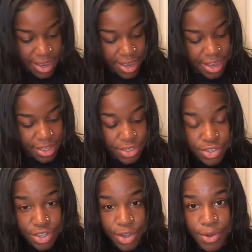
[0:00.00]
And
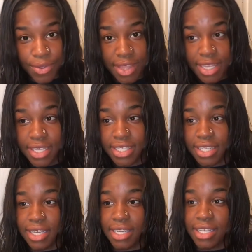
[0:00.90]
so this
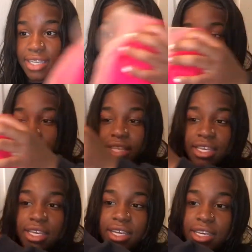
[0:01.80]
is
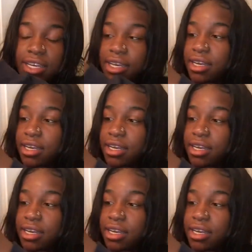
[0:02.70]
the